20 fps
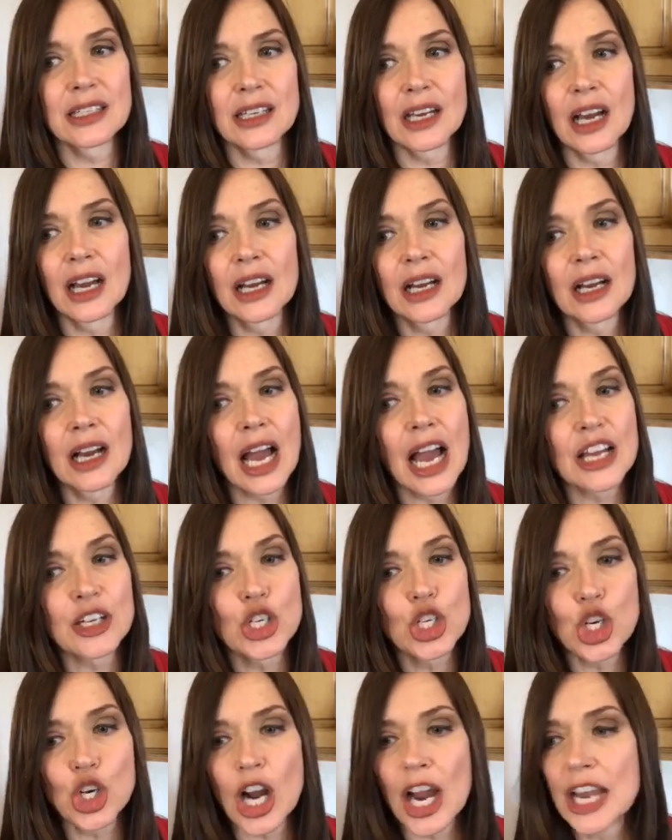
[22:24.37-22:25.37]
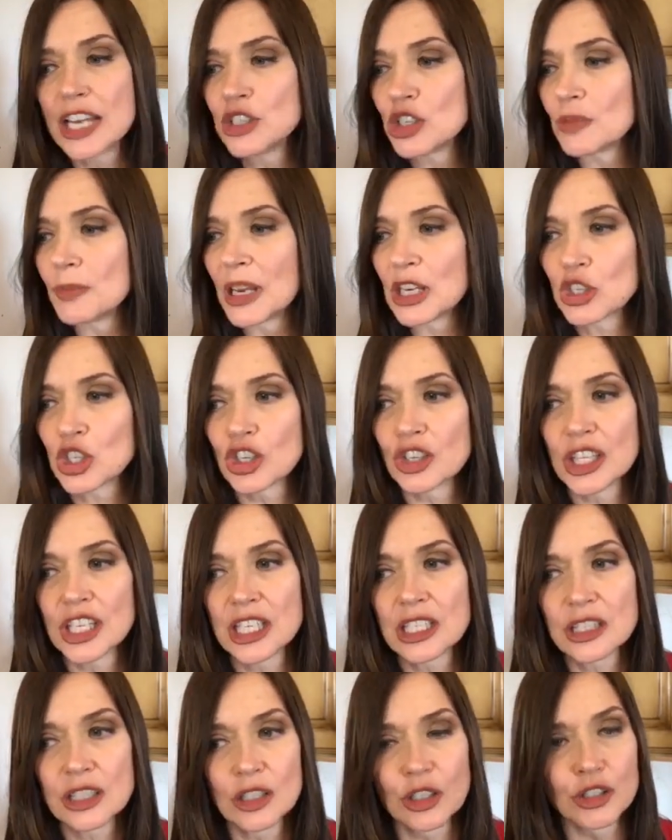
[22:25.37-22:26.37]
I try to make sure
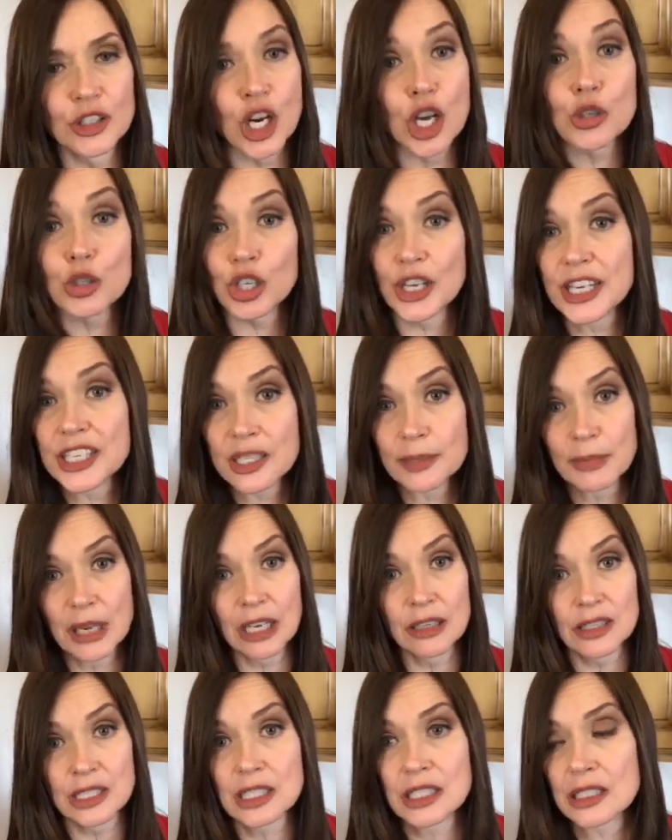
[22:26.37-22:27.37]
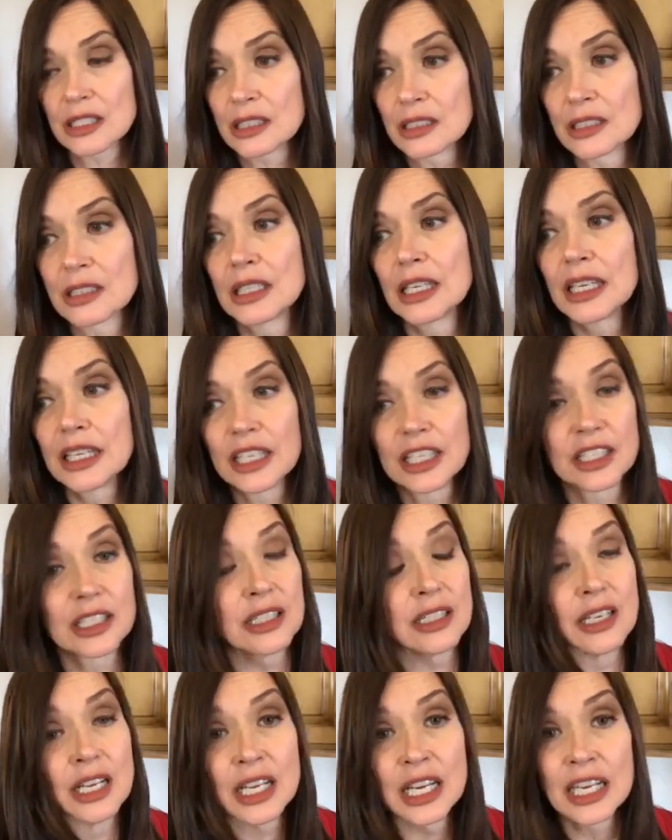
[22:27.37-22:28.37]
that there are no trace amounts
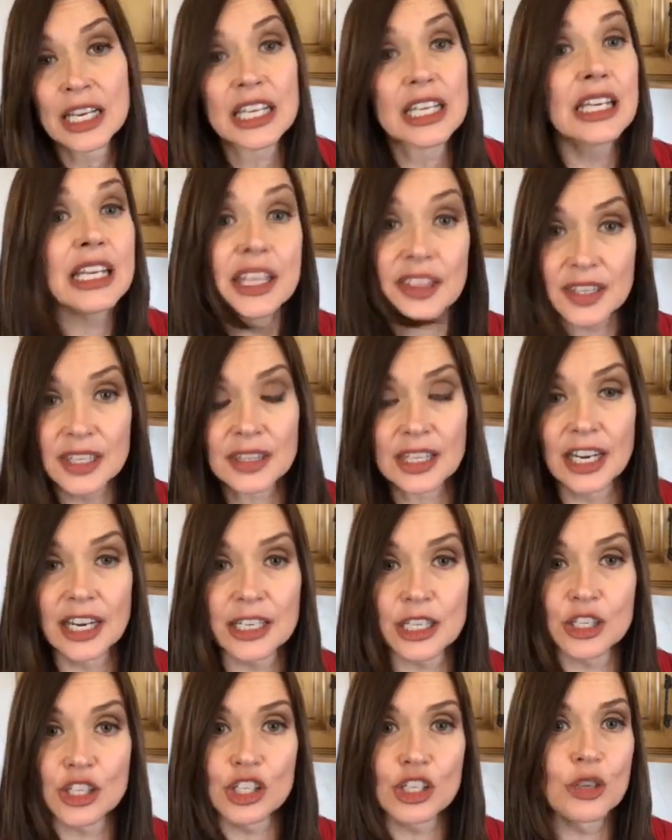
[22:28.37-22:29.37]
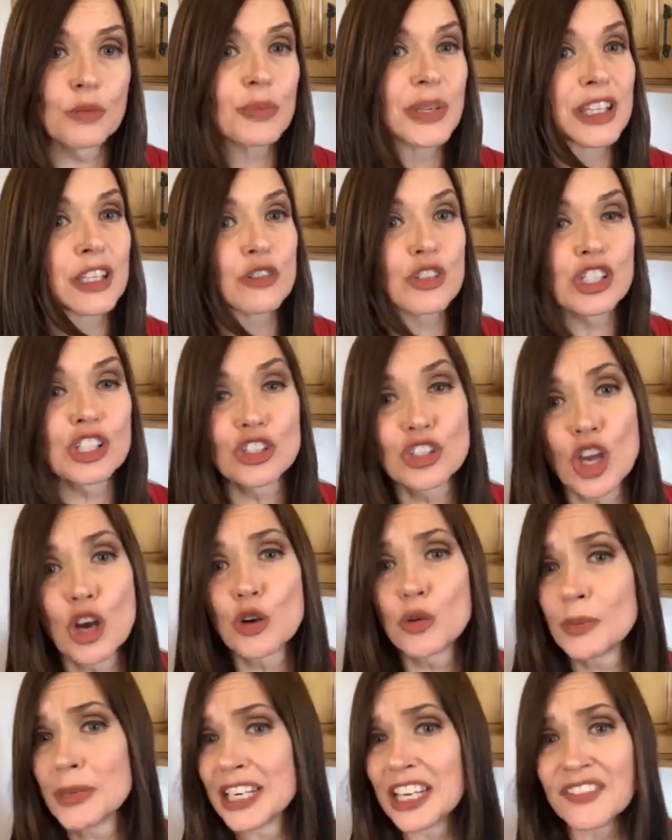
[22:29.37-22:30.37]
in anything that I consume, but there's
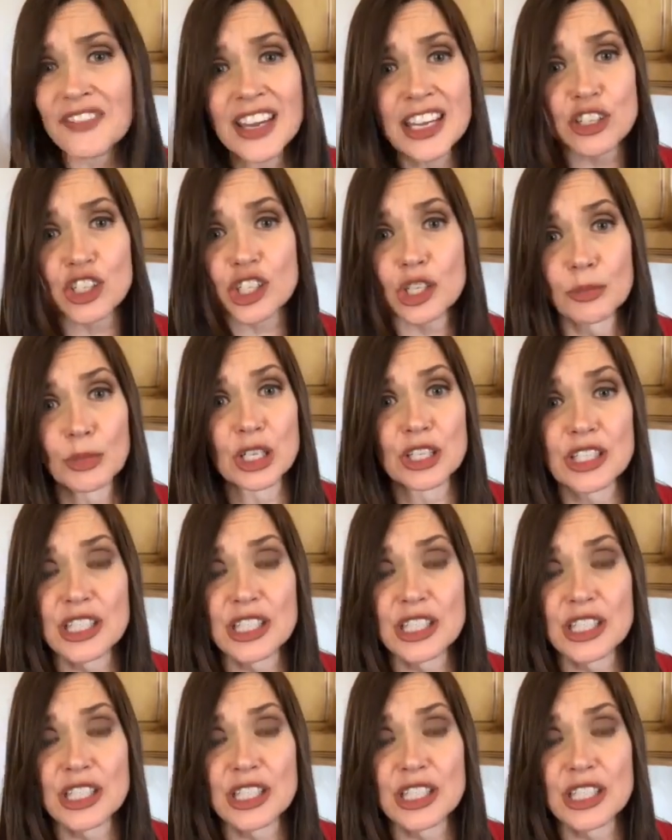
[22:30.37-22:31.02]
so many vegetables.